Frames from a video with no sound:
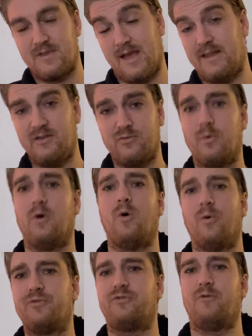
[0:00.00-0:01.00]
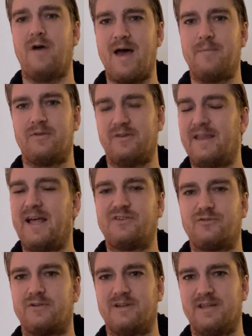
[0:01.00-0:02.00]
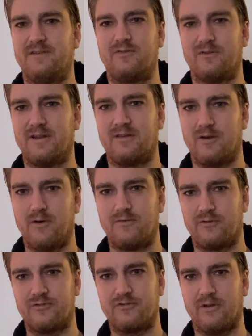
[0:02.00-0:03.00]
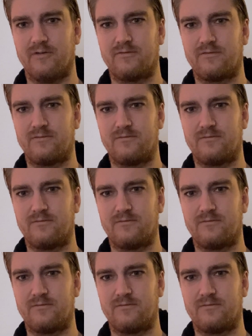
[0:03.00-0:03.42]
And this will also happen naturally if you let go of yourself.